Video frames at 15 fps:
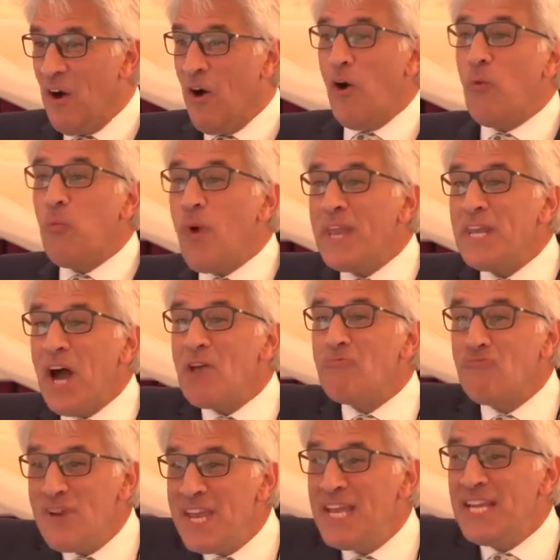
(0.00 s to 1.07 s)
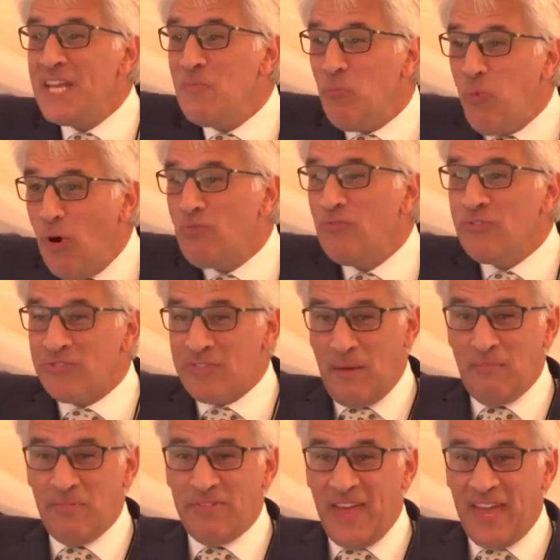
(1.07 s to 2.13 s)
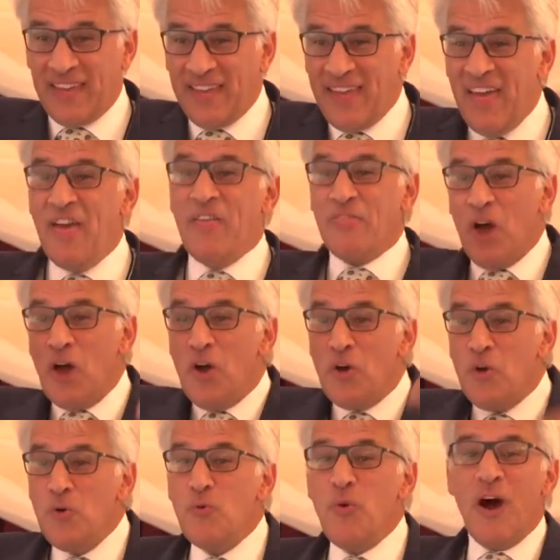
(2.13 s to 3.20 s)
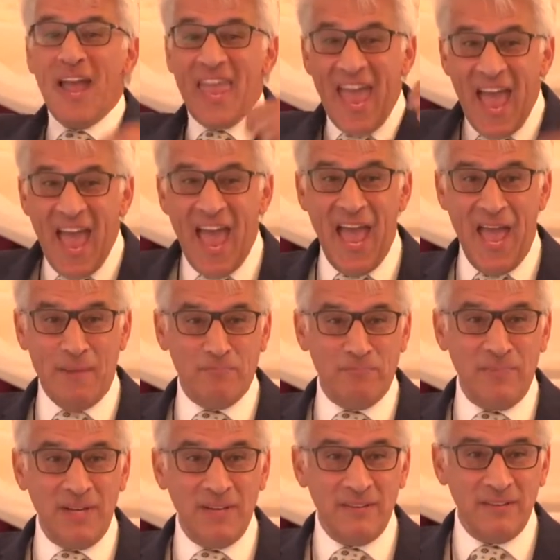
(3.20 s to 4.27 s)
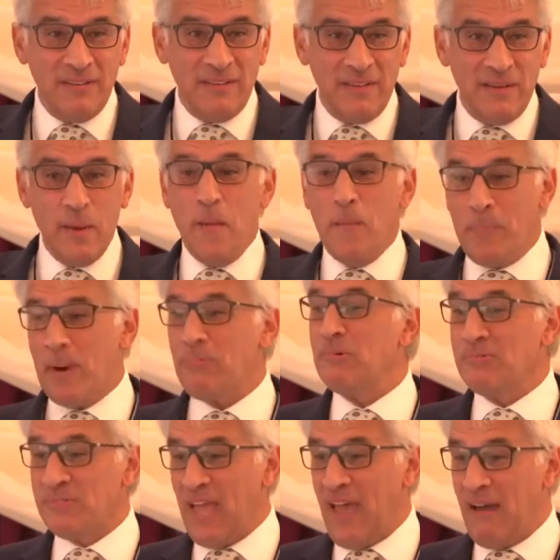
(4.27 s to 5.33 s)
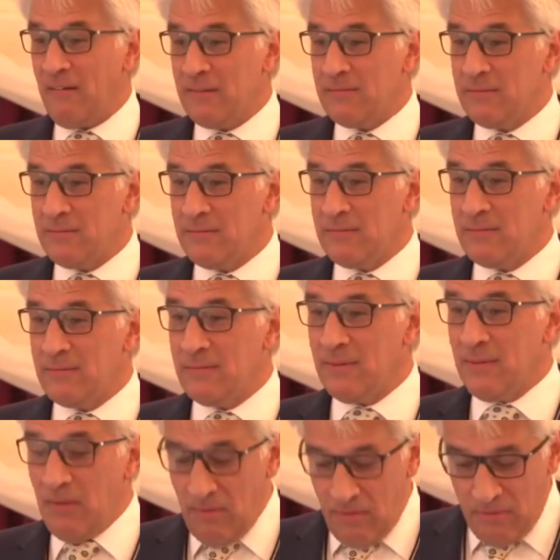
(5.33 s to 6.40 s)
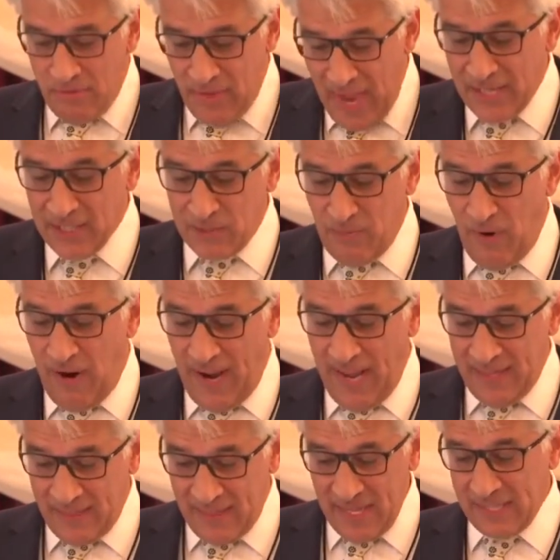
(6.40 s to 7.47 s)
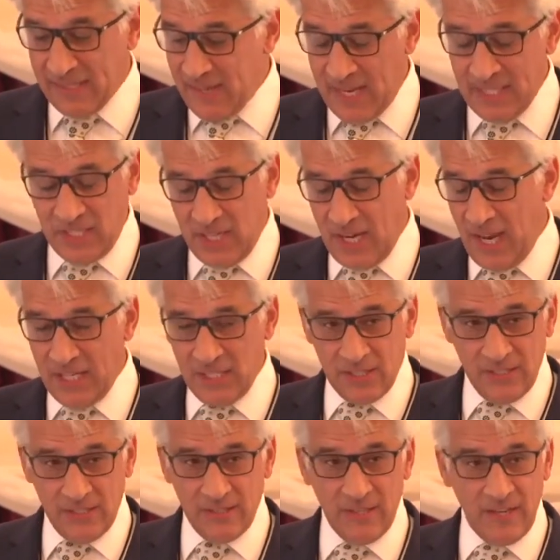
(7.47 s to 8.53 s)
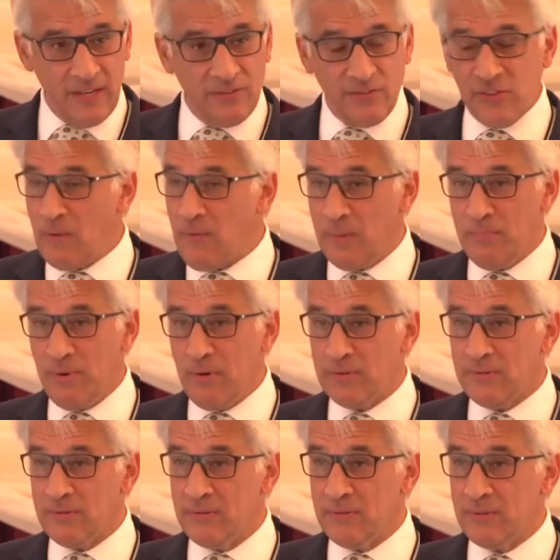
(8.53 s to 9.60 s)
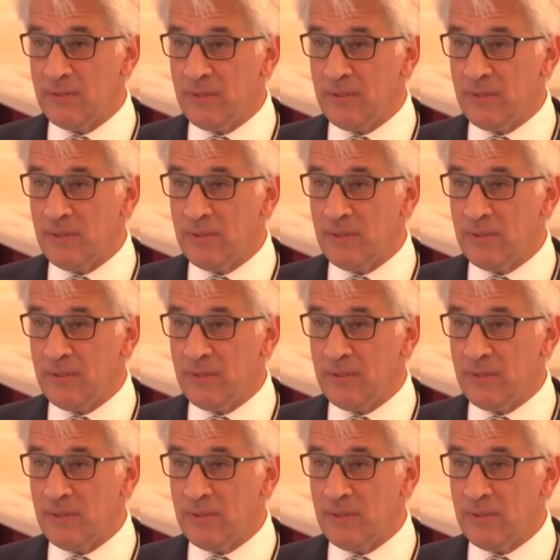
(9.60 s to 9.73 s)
or when I really want something, that who I am bubbles out. That's why this education is so important.